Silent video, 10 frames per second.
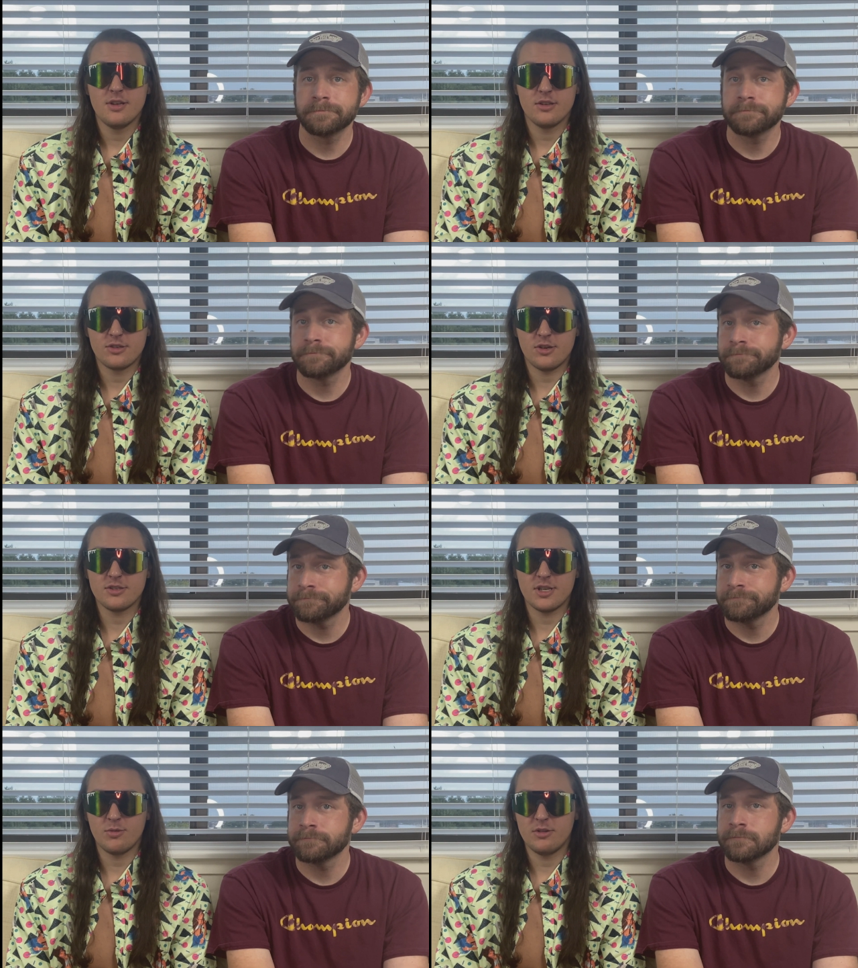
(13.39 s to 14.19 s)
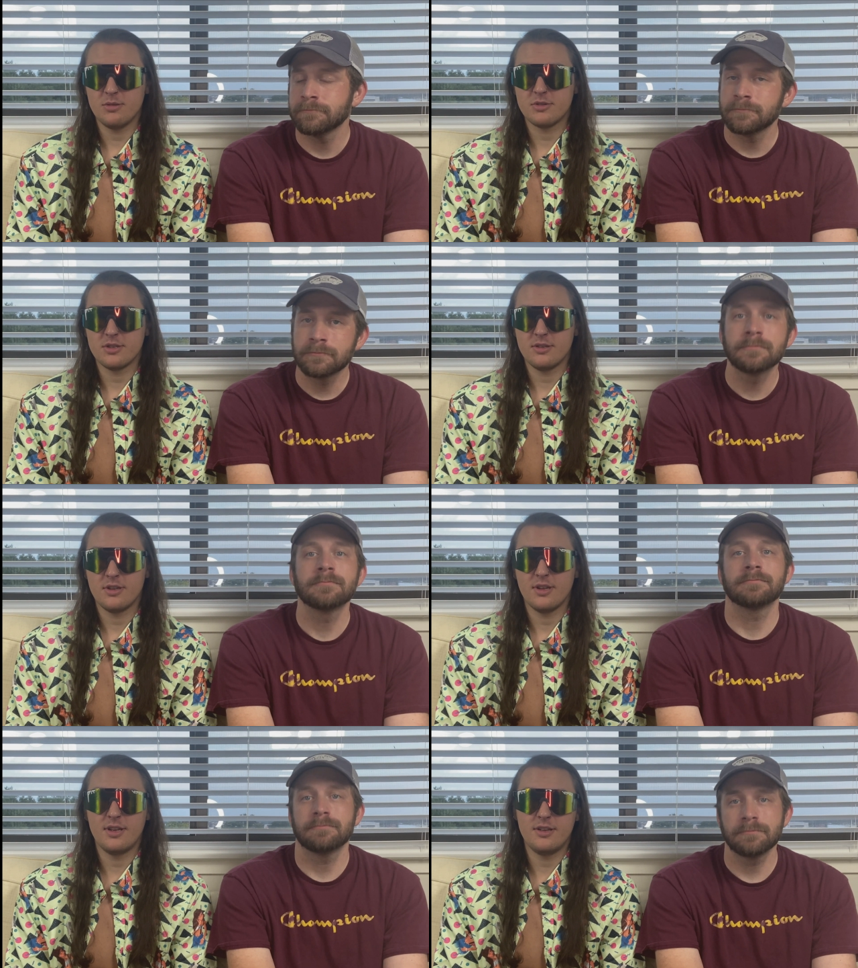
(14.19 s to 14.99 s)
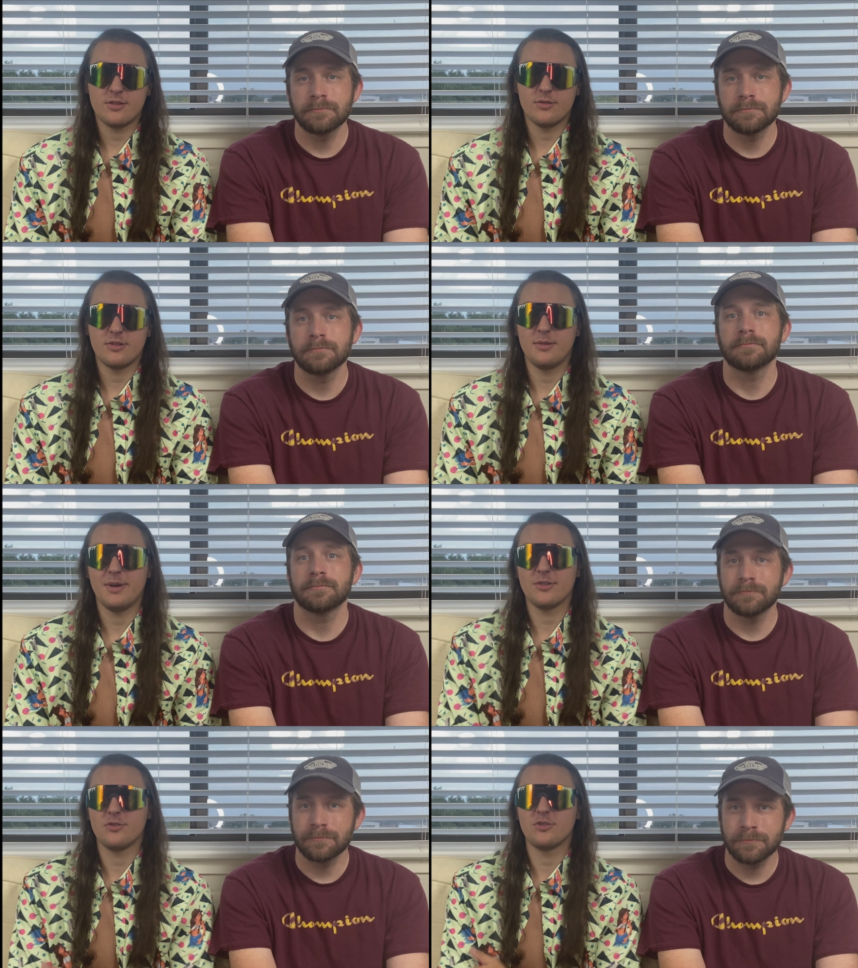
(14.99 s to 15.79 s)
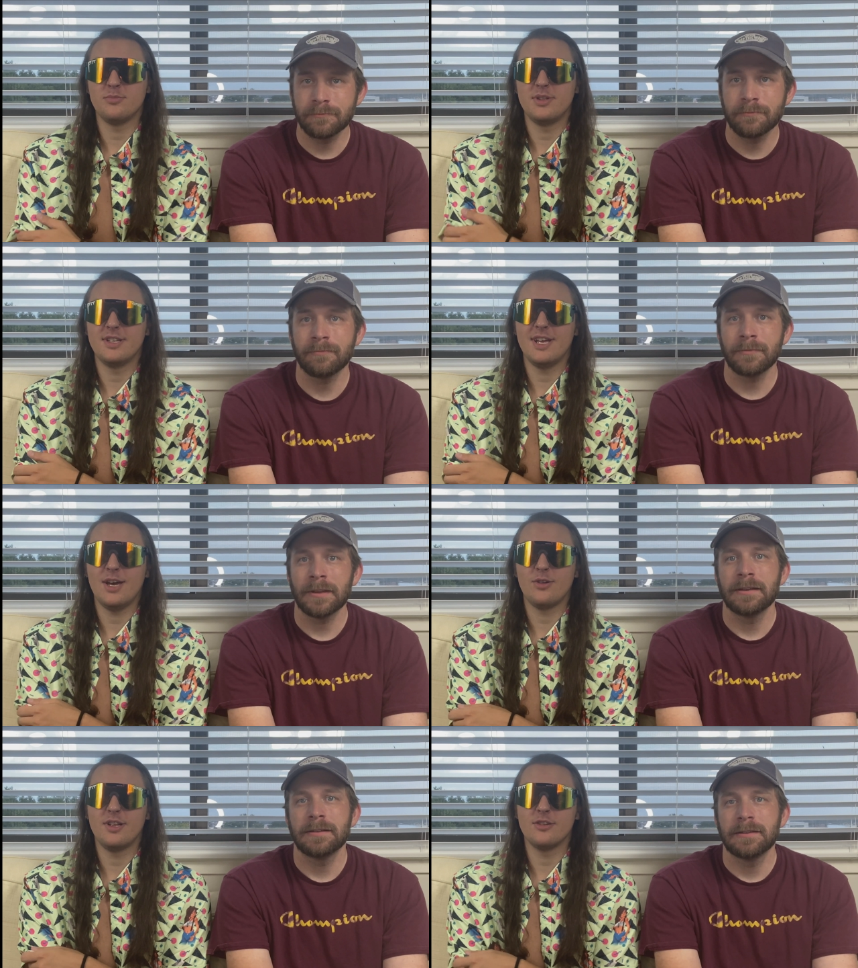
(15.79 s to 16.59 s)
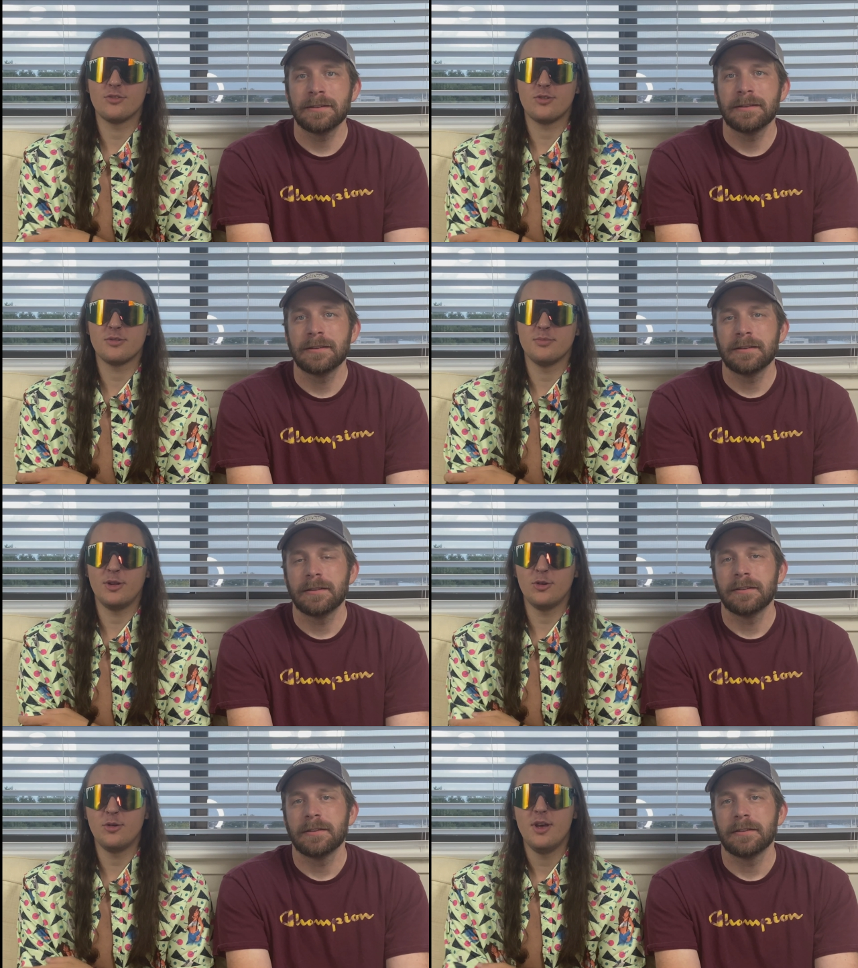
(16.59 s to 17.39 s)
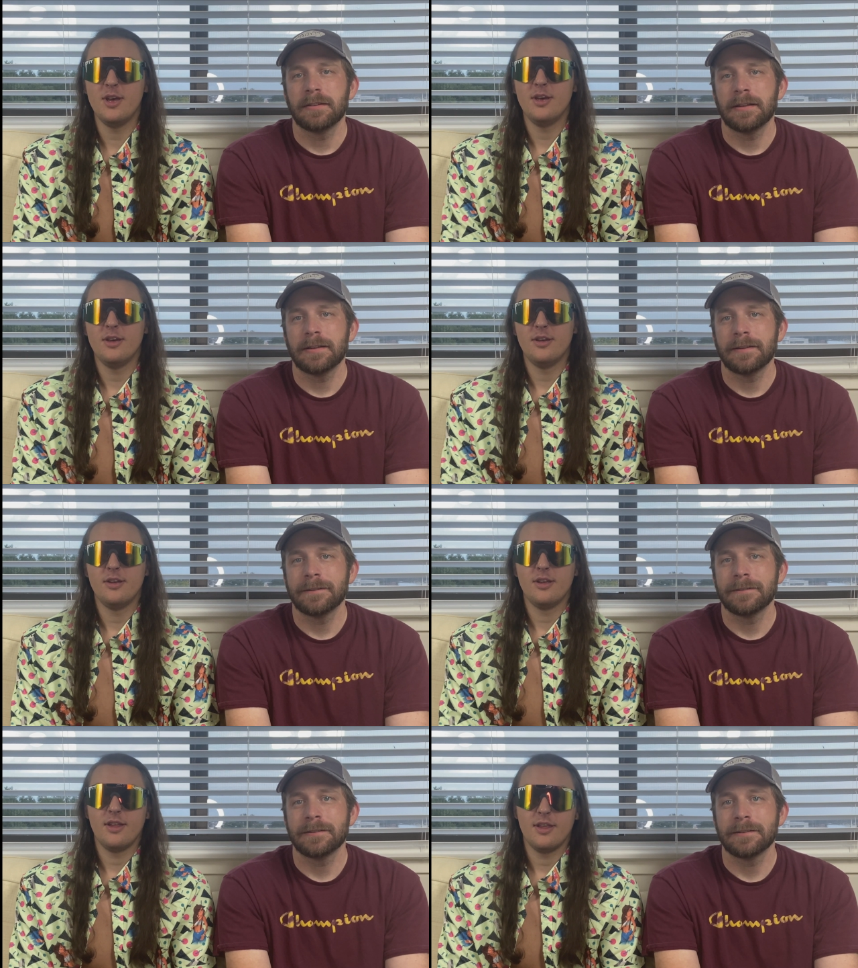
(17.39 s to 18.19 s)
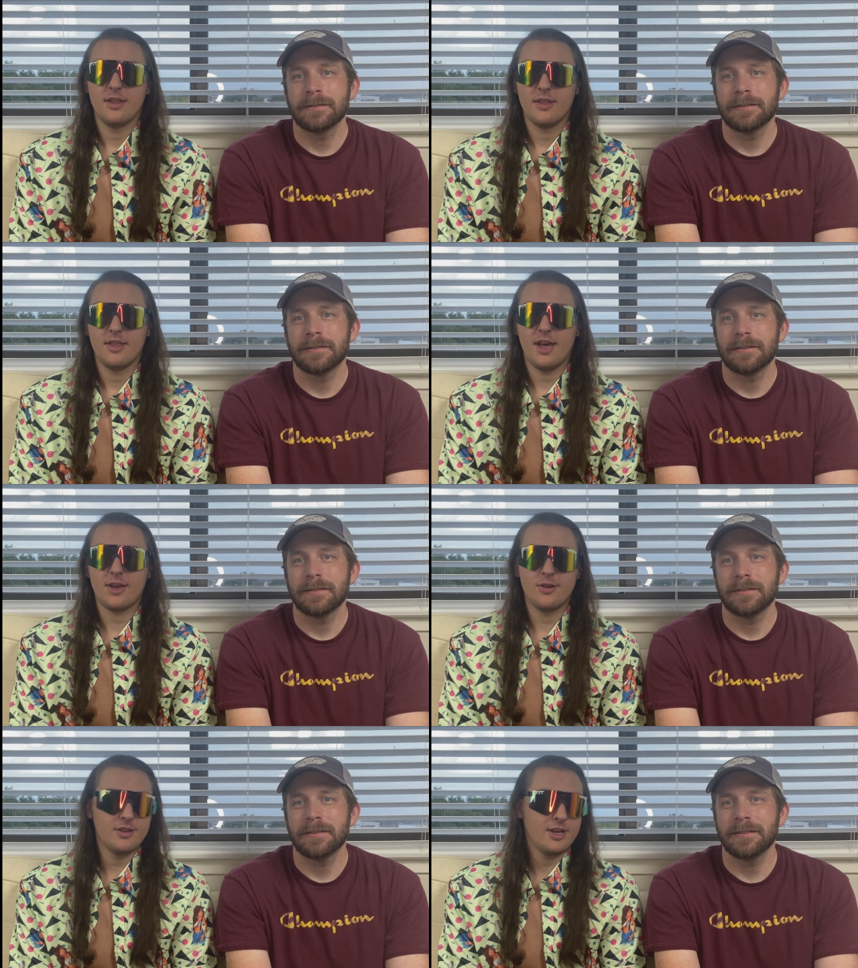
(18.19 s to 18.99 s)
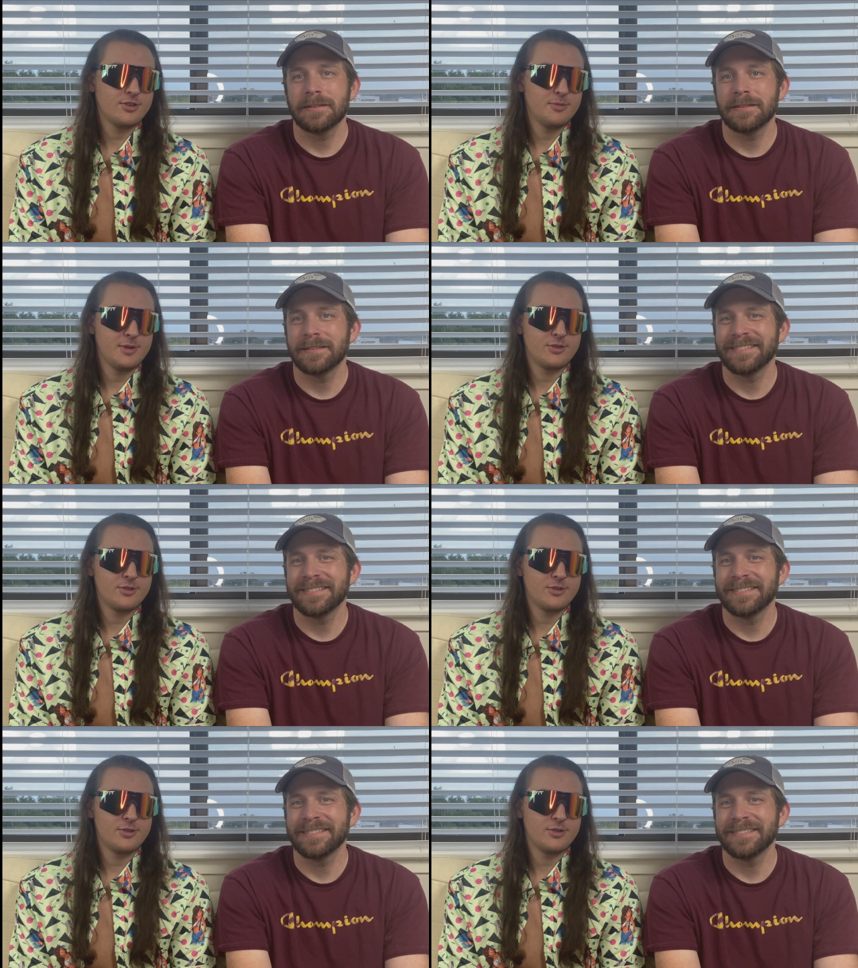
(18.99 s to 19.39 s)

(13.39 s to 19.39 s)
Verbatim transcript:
Speaker 1: The Shawshank Redemption, and he's going to tell you about our social media down in the description below. I could I should have made a